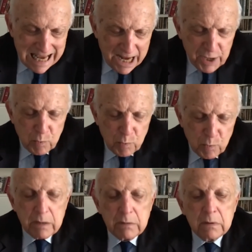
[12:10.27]

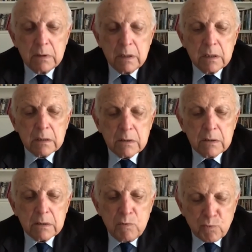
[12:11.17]
anyone
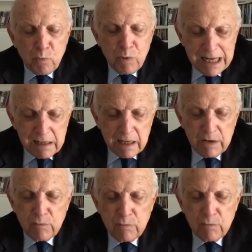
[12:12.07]
who was really,